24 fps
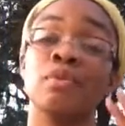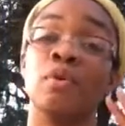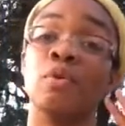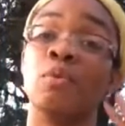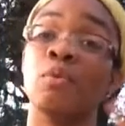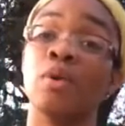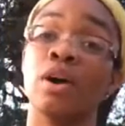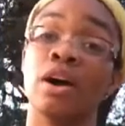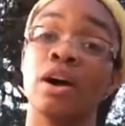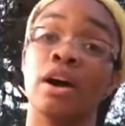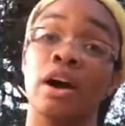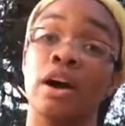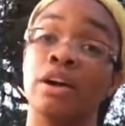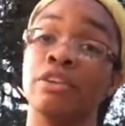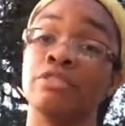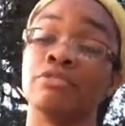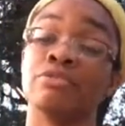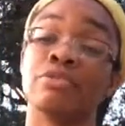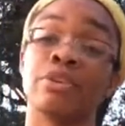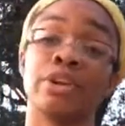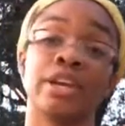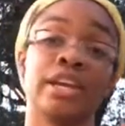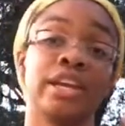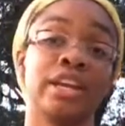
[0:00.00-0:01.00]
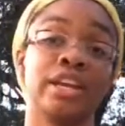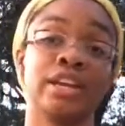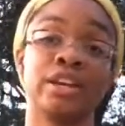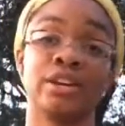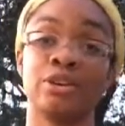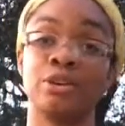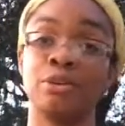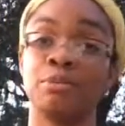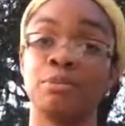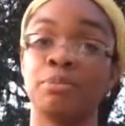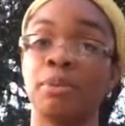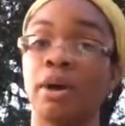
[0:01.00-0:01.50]
one for getting a
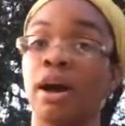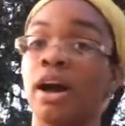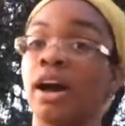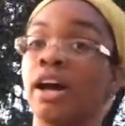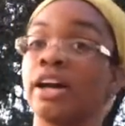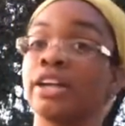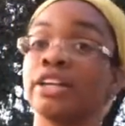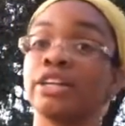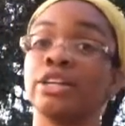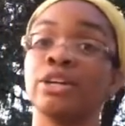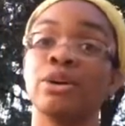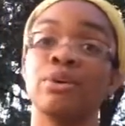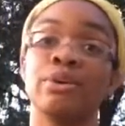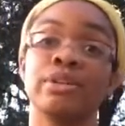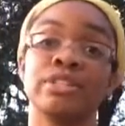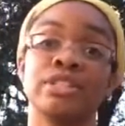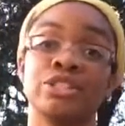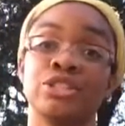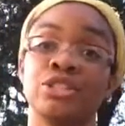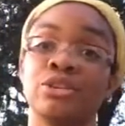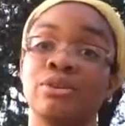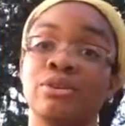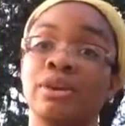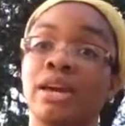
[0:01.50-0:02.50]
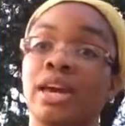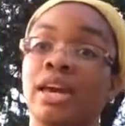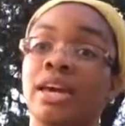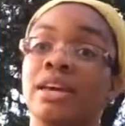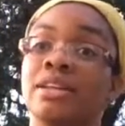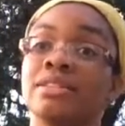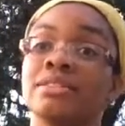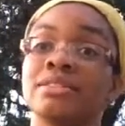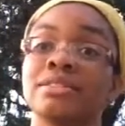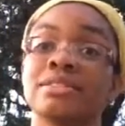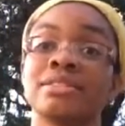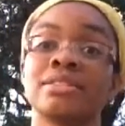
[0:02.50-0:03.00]
coupon, going to
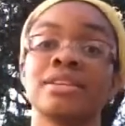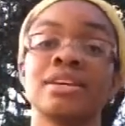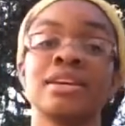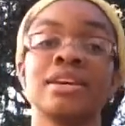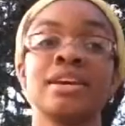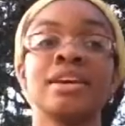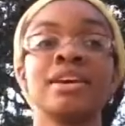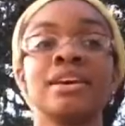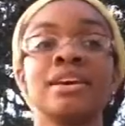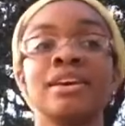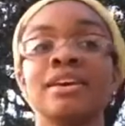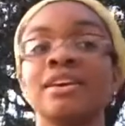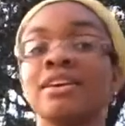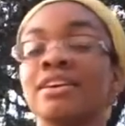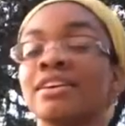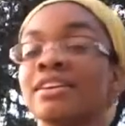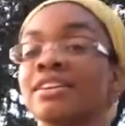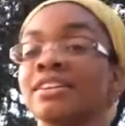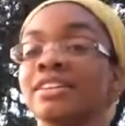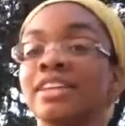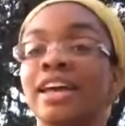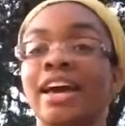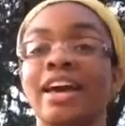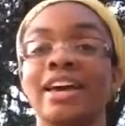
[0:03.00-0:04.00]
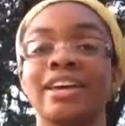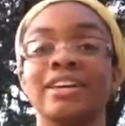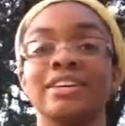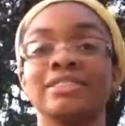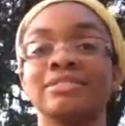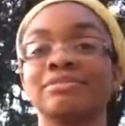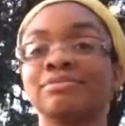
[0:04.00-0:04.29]
Joann's, like,